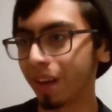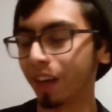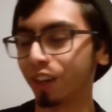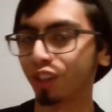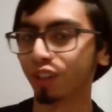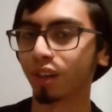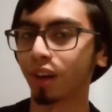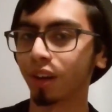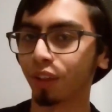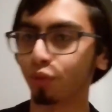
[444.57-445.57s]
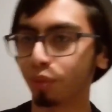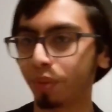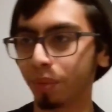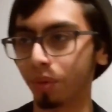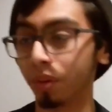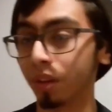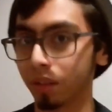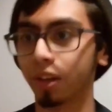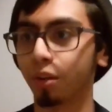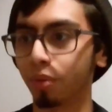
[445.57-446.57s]
and you're just cutting through people,
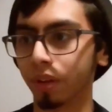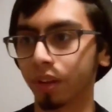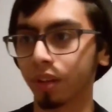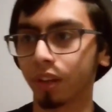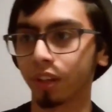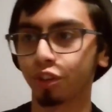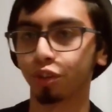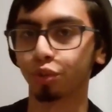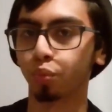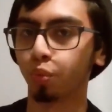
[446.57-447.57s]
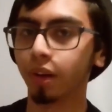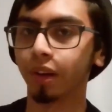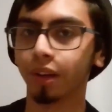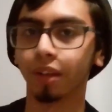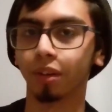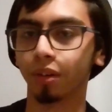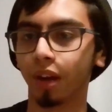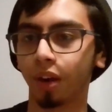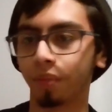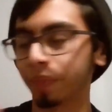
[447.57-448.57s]
literally. Like, it's just one hit and they're
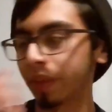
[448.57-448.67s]
down.